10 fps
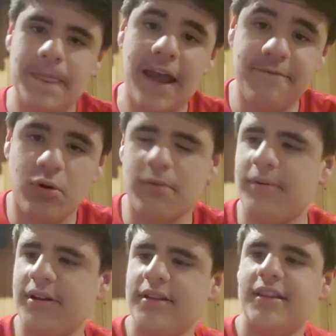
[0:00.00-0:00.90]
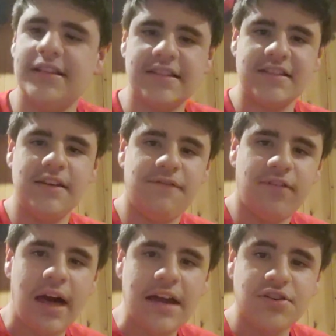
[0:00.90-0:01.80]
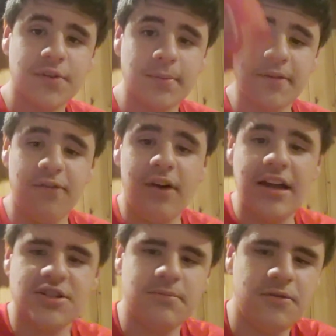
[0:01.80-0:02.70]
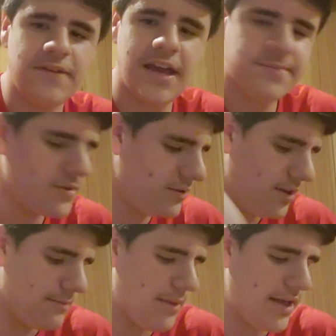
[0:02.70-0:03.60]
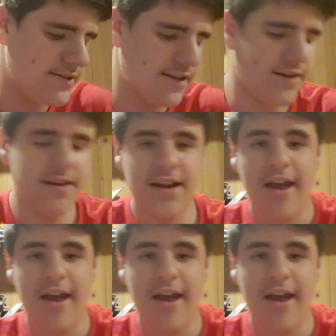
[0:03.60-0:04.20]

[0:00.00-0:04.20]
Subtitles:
I have more, but this is the Flash from the Flash movie. Absolutely amazing.